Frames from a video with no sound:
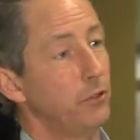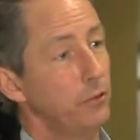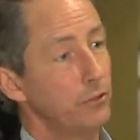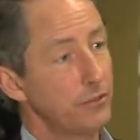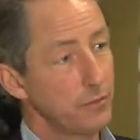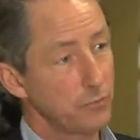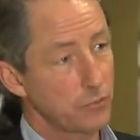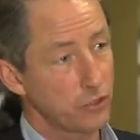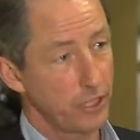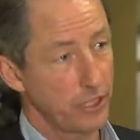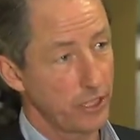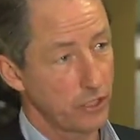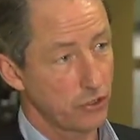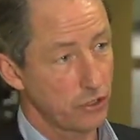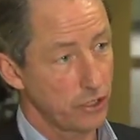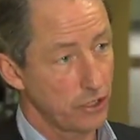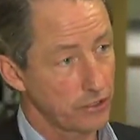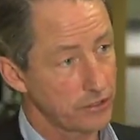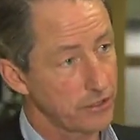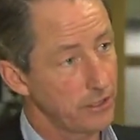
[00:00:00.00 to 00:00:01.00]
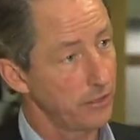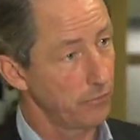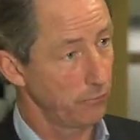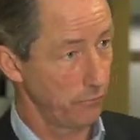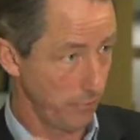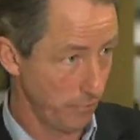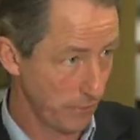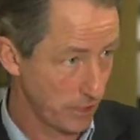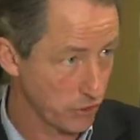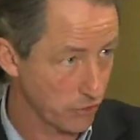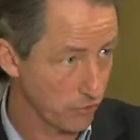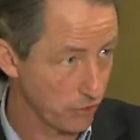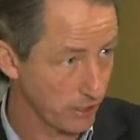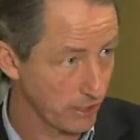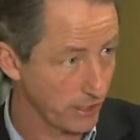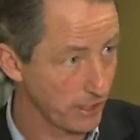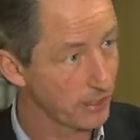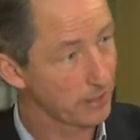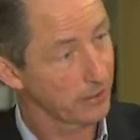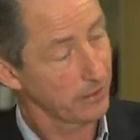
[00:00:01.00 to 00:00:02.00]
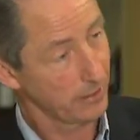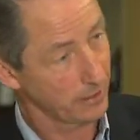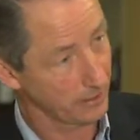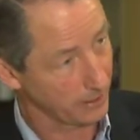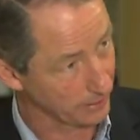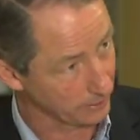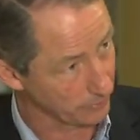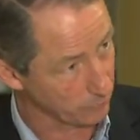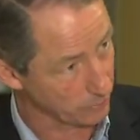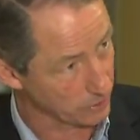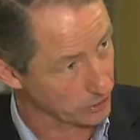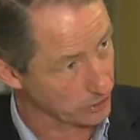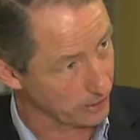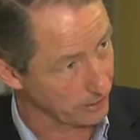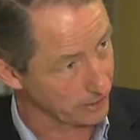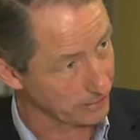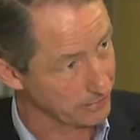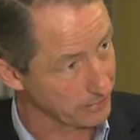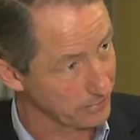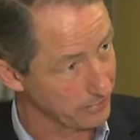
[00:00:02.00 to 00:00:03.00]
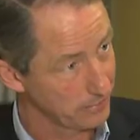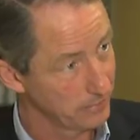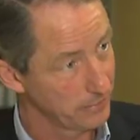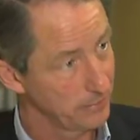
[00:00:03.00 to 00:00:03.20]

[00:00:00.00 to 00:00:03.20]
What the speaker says: some changes, we measure again and get a result.